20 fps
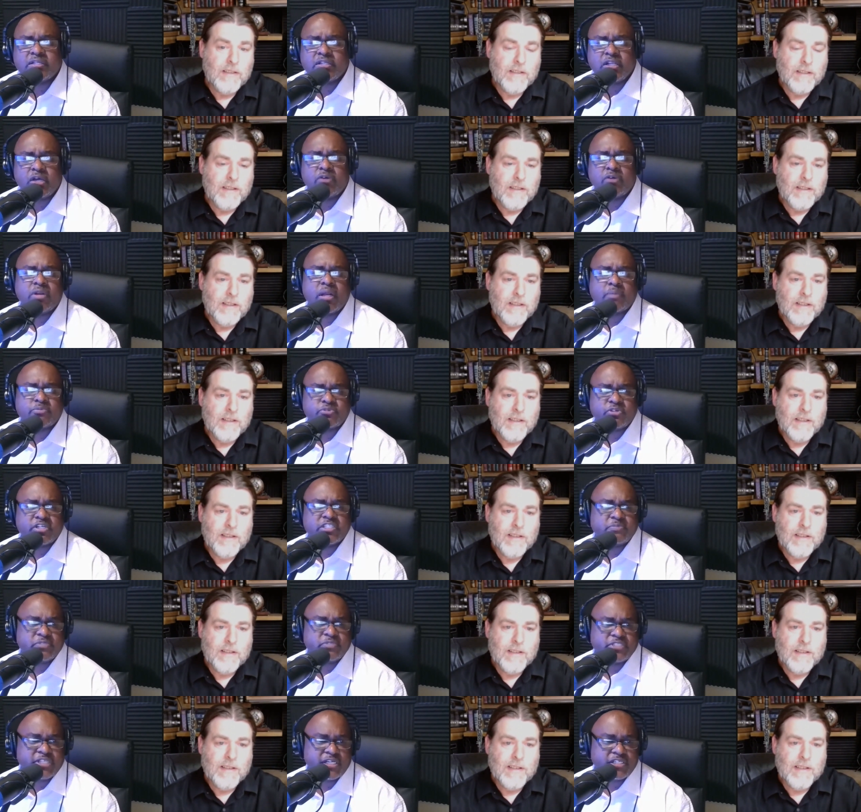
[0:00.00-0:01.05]
Speaker 1: load up
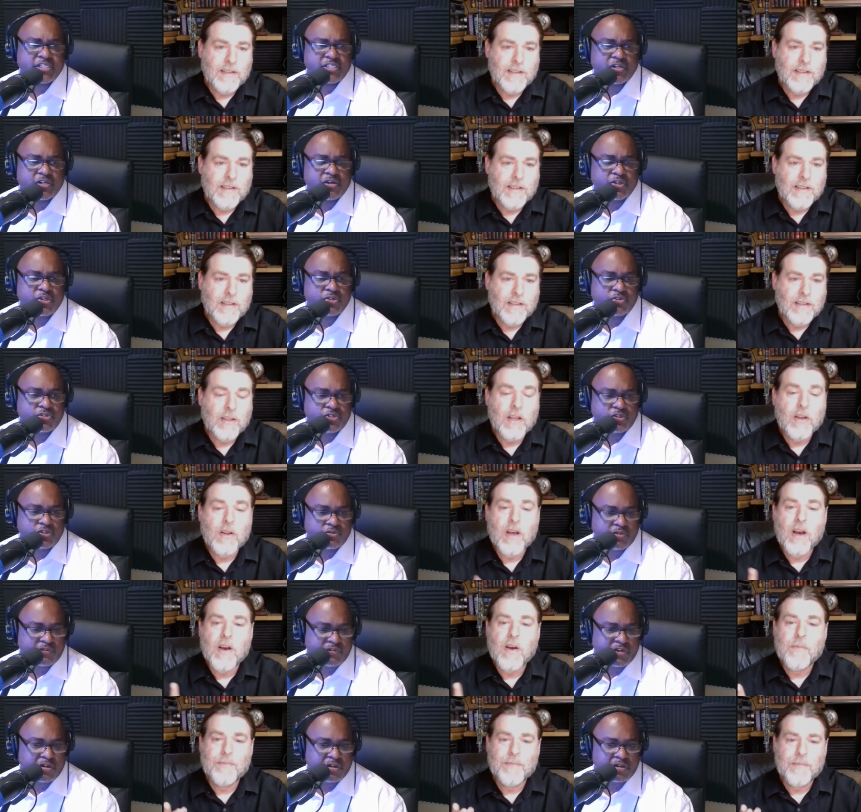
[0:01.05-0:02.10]
transportation on YouTube. Lo-
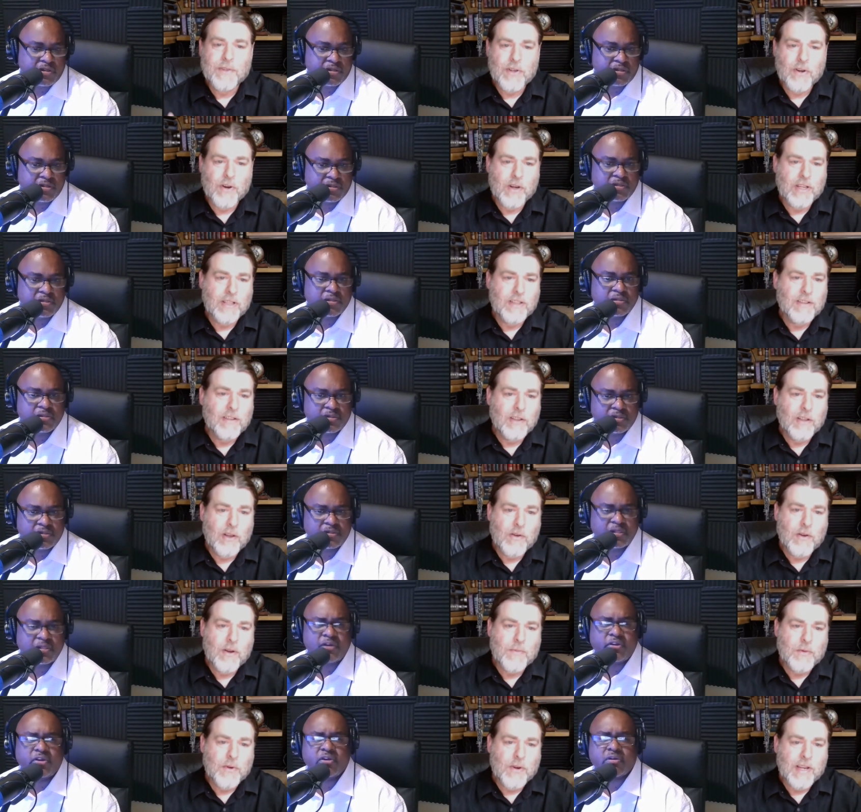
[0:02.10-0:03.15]
oh, sorry,
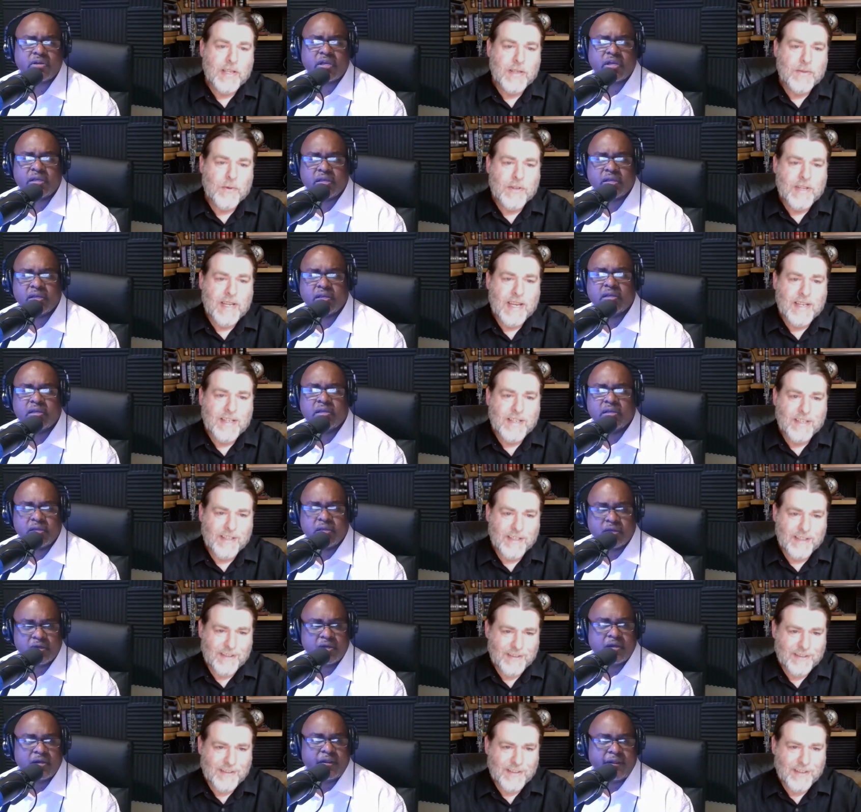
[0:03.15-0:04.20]
load no, up
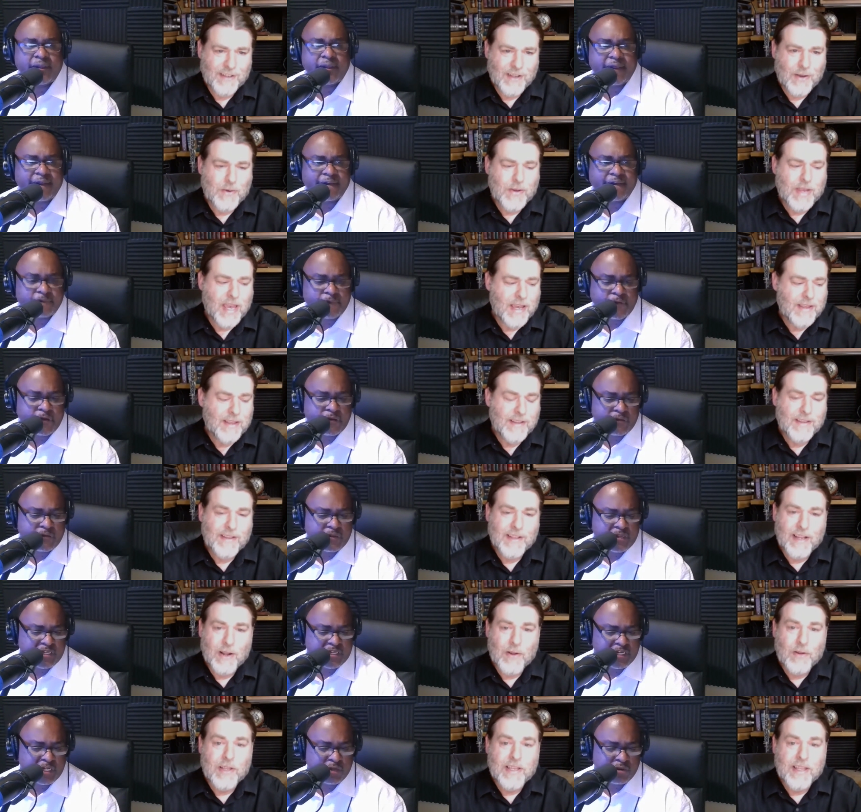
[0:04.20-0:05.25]
Speaker 2: transportation. Yeah, okay,
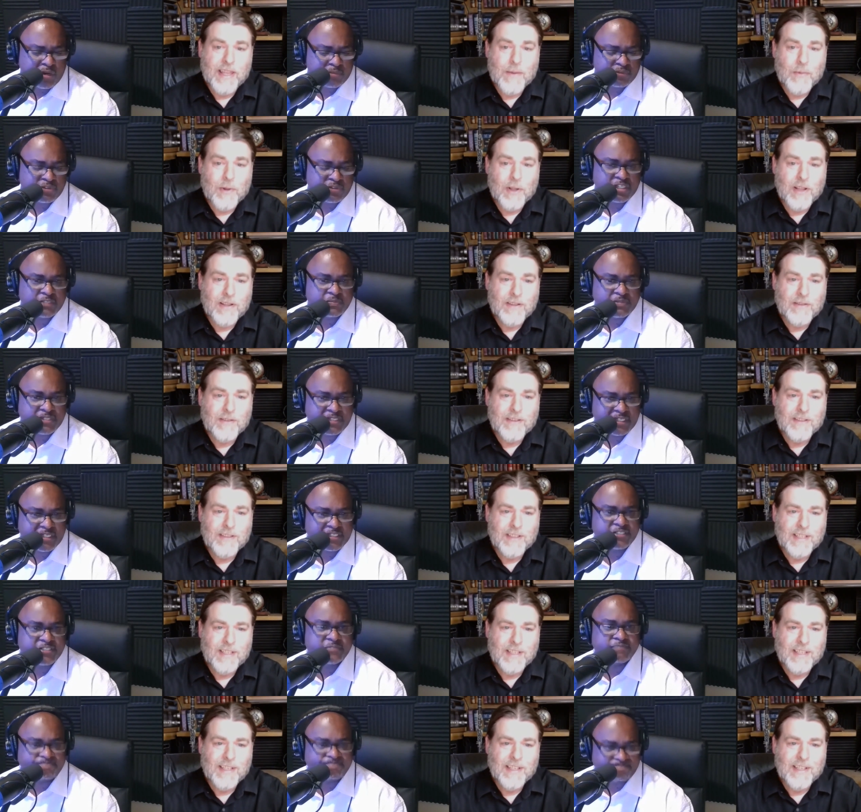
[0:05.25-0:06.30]
I'll link that.
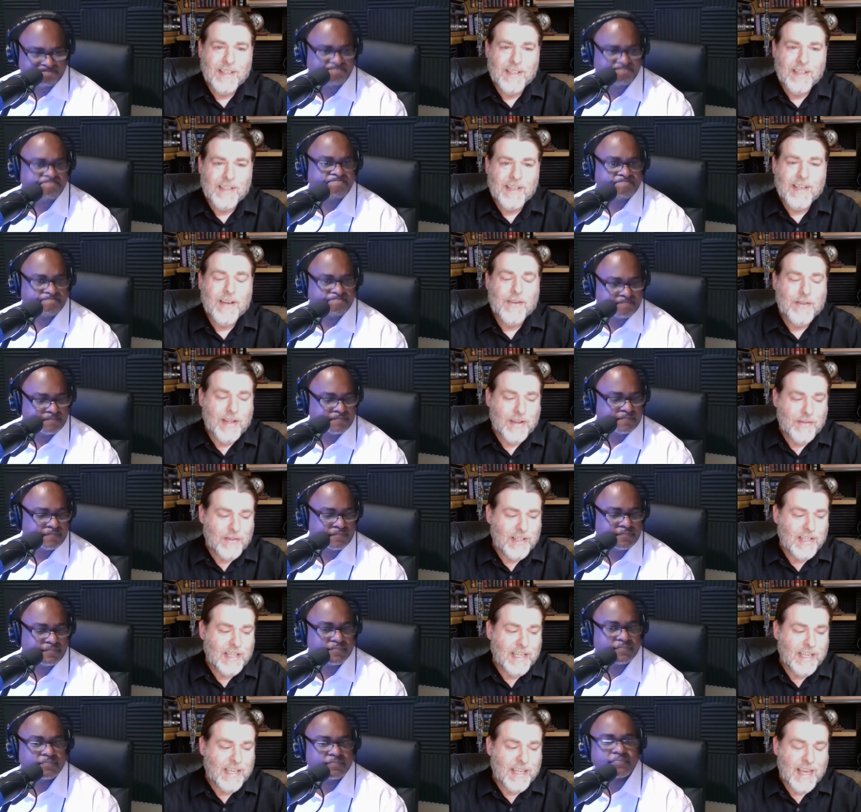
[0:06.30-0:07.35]
Speaker 1: Transportation.
Speaker 2: I'll
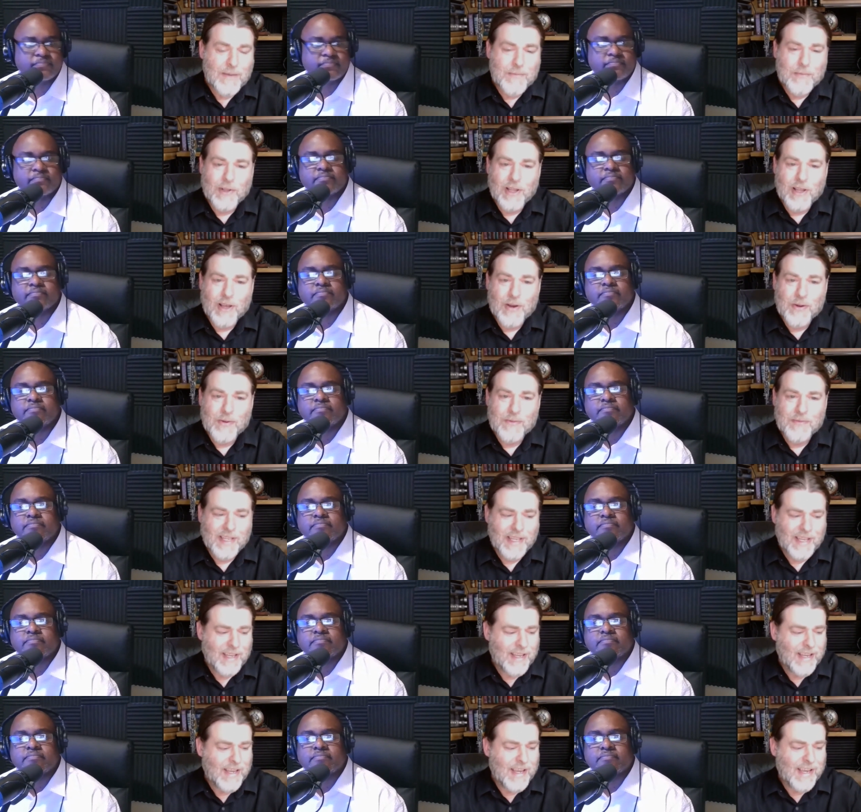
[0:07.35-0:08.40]
definitely link that below.
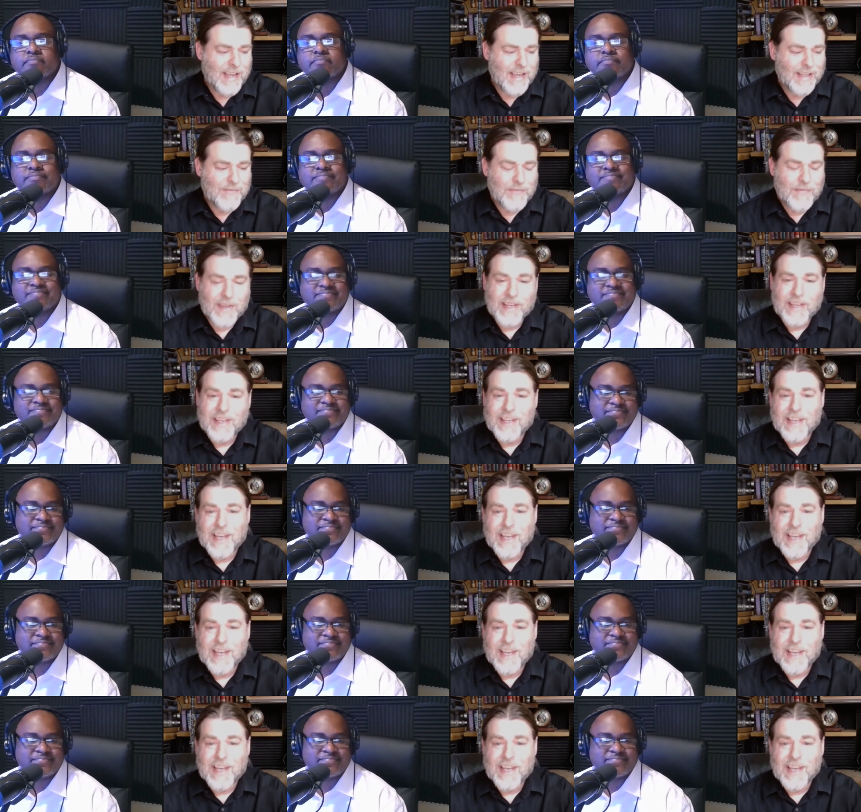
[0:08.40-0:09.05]
And thank you